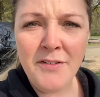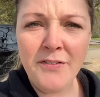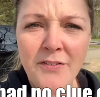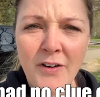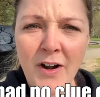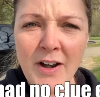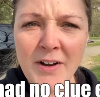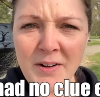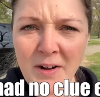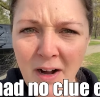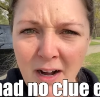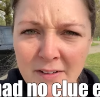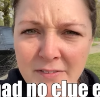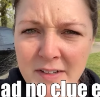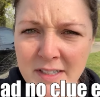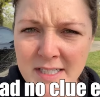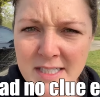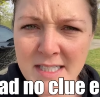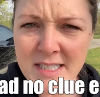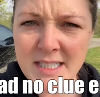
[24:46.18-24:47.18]
front
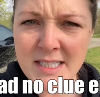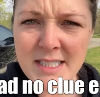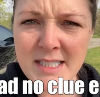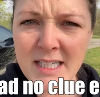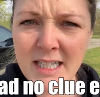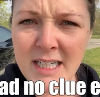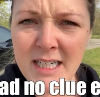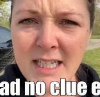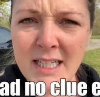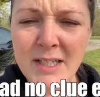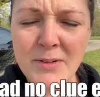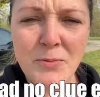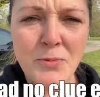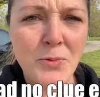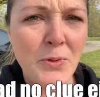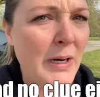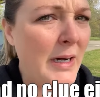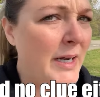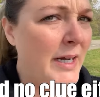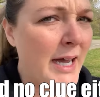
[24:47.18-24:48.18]
office to see
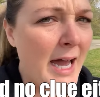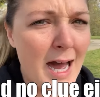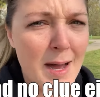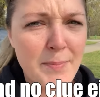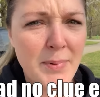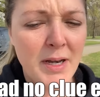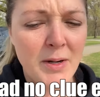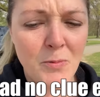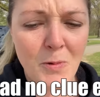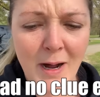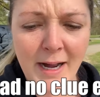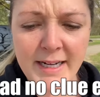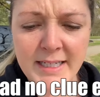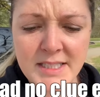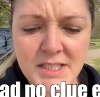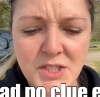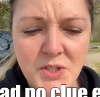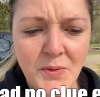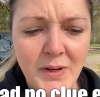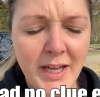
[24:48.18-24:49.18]
what happened, why
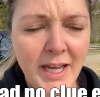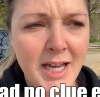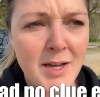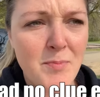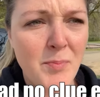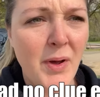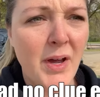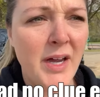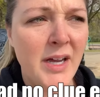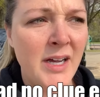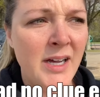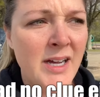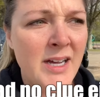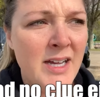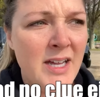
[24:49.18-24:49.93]
it's doing it, but